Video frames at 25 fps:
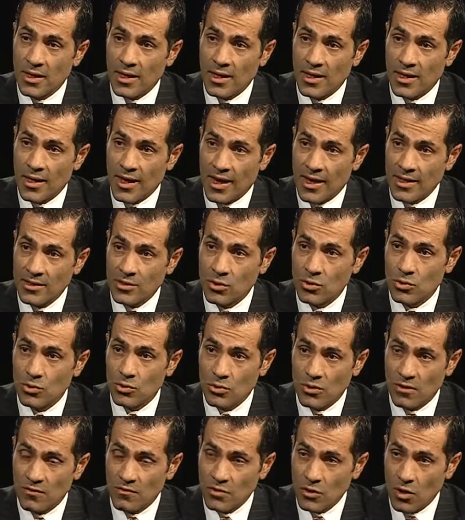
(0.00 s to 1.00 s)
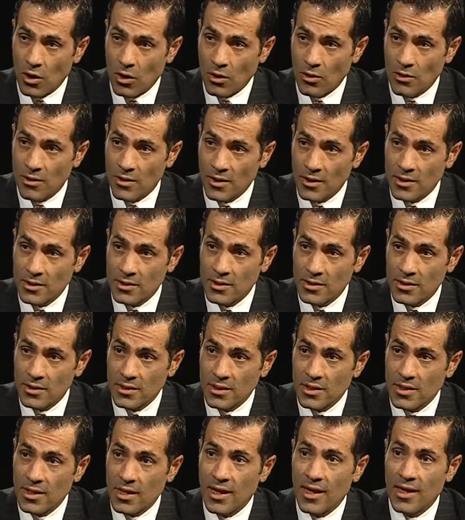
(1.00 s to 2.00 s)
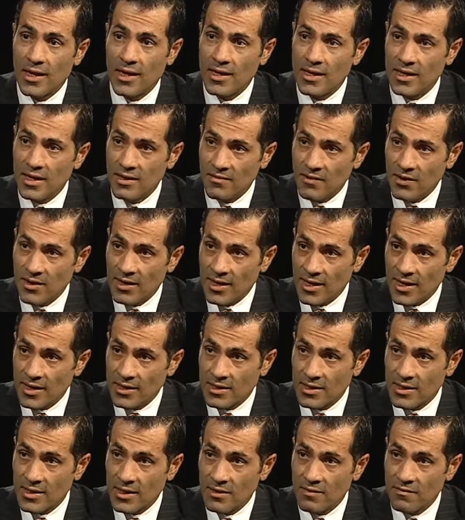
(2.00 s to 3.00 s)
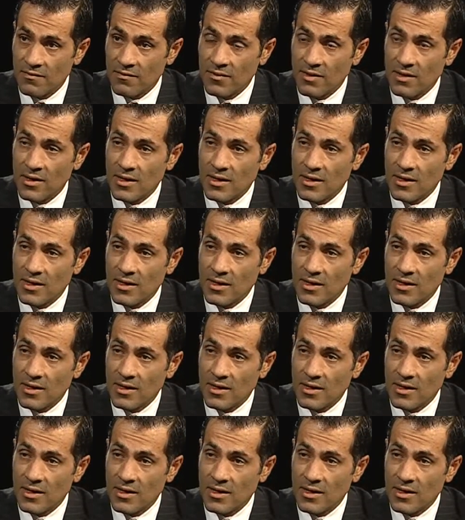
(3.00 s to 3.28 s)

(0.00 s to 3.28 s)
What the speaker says: an attitude of tolerance and live and let live,